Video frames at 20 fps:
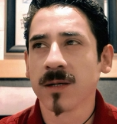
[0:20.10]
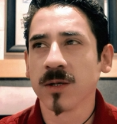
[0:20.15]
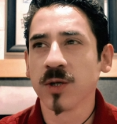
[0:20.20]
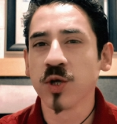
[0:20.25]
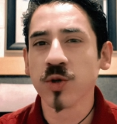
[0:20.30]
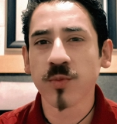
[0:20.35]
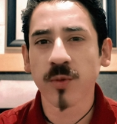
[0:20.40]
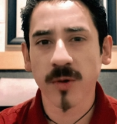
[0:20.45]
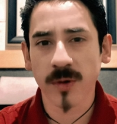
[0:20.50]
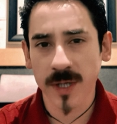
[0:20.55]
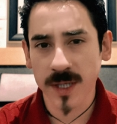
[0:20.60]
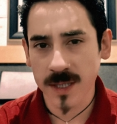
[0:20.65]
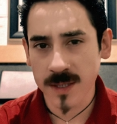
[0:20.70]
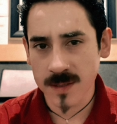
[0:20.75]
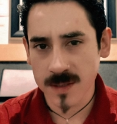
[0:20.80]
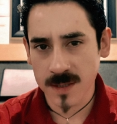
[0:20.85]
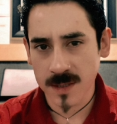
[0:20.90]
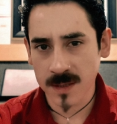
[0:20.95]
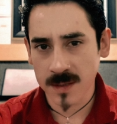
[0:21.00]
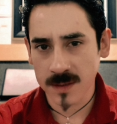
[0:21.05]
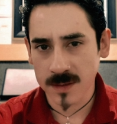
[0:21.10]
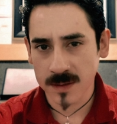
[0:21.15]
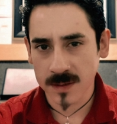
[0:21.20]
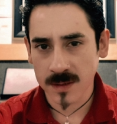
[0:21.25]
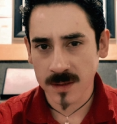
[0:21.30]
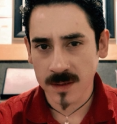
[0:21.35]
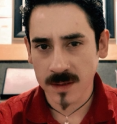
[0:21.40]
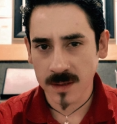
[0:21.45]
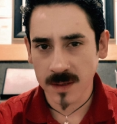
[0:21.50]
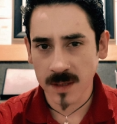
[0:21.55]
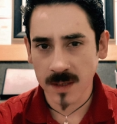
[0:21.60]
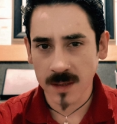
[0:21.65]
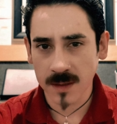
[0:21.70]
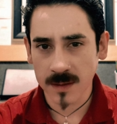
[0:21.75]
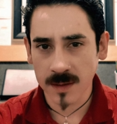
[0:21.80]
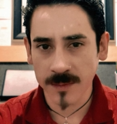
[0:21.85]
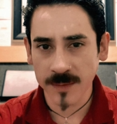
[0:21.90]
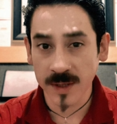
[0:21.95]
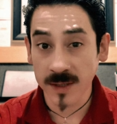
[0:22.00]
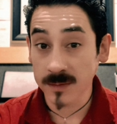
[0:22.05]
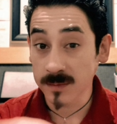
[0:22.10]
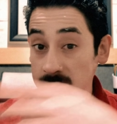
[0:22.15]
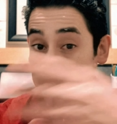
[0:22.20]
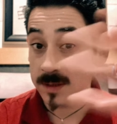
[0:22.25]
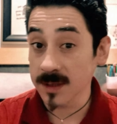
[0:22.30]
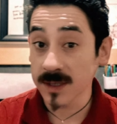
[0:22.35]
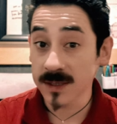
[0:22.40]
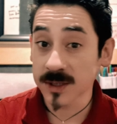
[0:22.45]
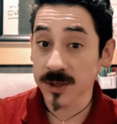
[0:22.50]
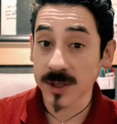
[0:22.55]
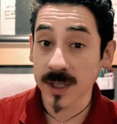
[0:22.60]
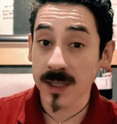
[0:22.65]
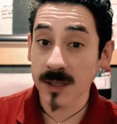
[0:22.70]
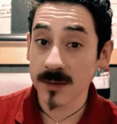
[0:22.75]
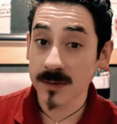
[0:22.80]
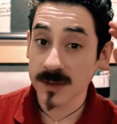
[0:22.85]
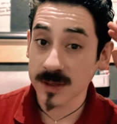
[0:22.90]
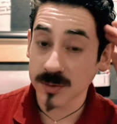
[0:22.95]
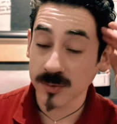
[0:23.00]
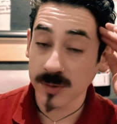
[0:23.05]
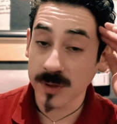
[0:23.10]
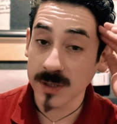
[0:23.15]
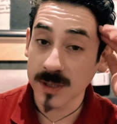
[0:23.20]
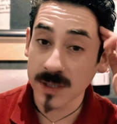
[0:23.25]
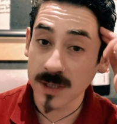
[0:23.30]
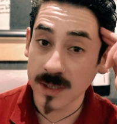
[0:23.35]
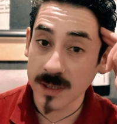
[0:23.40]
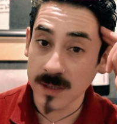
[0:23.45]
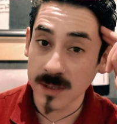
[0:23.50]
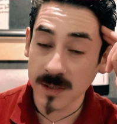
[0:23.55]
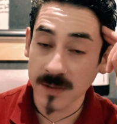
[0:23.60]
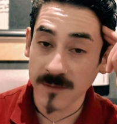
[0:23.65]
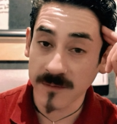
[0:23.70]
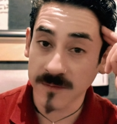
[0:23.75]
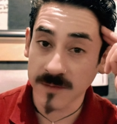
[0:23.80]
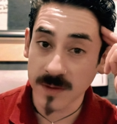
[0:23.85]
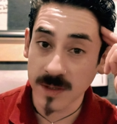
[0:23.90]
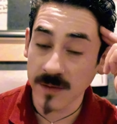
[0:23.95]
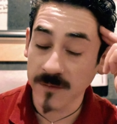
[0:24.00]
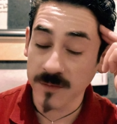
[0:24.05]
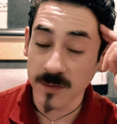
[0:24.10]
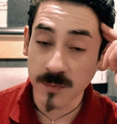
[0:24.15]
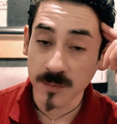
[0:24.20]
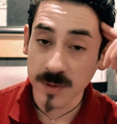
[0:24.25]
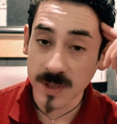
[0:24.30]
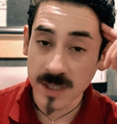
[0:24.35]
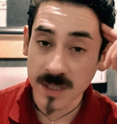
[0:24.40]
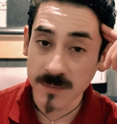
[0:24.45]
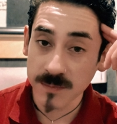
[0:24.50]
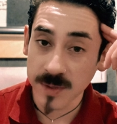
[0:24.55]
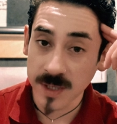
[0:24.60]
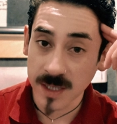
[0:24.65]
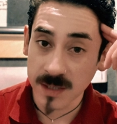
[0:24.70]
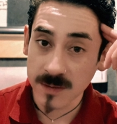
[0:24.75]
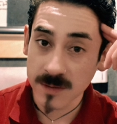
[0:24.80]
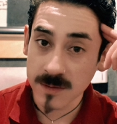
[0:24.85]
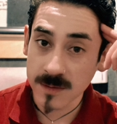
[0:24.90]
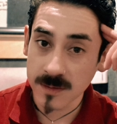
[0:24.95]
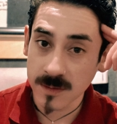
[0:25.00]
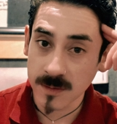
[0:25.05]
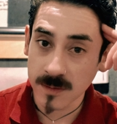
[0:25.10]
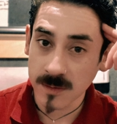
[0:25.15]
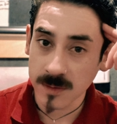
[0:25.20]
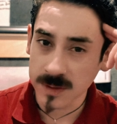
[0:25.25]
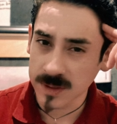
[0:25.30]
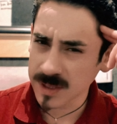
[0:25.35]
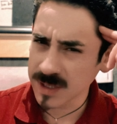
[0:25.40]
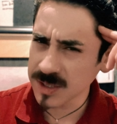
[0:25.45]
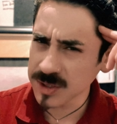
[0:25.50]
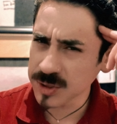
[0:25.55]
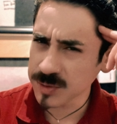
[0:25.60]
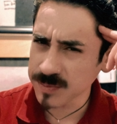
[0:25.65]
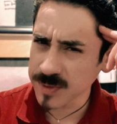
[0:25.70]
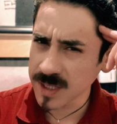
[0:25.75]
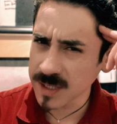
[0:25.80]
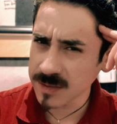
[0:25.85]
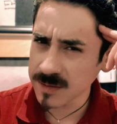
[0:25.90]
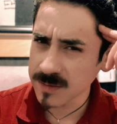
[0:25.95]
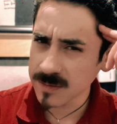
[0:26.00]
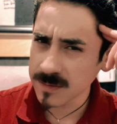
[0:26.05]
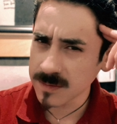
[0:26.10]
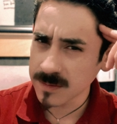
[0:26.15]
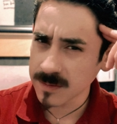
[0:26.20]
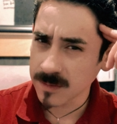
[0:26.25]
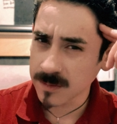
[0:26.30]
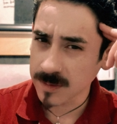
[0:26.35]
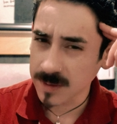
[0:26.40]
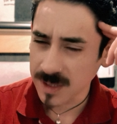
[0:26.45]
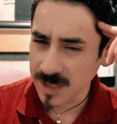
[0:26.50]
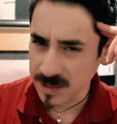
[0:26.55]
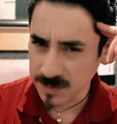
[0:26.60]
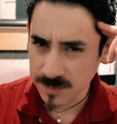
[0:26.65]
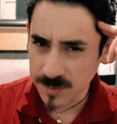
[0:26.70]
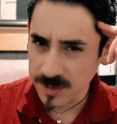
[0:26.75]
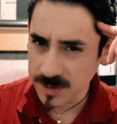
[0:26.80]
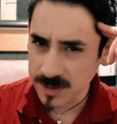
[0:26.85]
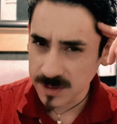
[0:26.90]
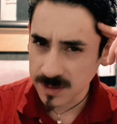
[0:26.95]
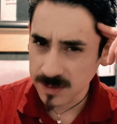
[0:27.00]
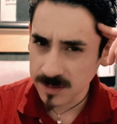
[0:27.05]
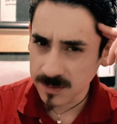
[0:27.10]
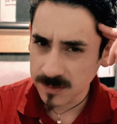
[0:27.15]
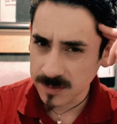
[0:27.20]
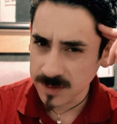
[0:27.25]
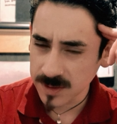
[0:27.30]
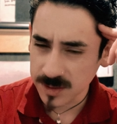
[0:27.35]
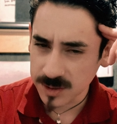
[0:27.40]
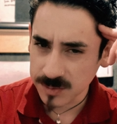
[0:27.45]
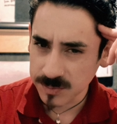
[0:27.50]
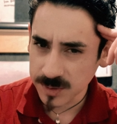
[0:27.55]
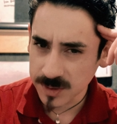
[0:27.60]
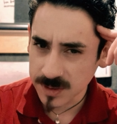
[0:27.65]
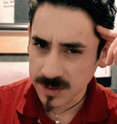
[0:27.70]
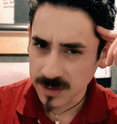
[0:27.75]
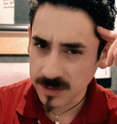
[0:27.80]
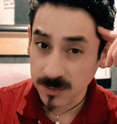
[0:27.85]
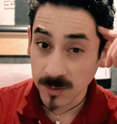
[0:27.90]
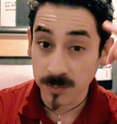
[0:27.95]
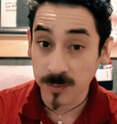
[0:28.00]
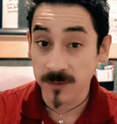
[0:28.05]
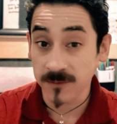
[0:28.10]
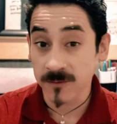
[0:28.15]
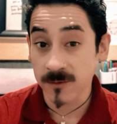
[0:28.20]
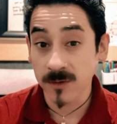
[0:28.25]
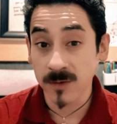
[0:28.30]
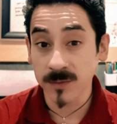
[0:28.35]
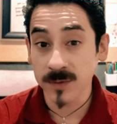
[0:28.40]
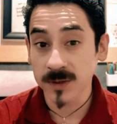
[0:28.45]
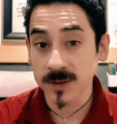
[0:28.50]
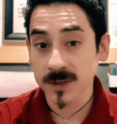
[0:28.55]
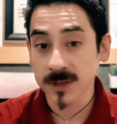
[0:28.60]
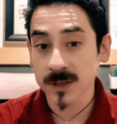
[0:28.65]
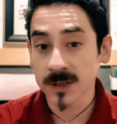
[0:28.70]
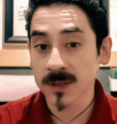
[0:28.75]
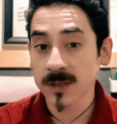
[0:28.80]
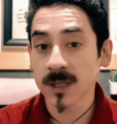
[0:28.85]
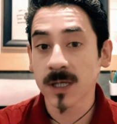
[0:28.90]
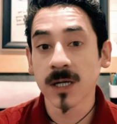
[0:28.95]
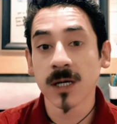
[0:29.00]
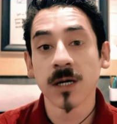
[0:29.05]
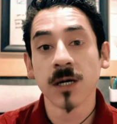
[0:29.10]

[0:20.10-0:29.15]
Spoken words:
enumerating things. I mean, this channel is really, if you play piano or teach piano or like music or teach music or perform music,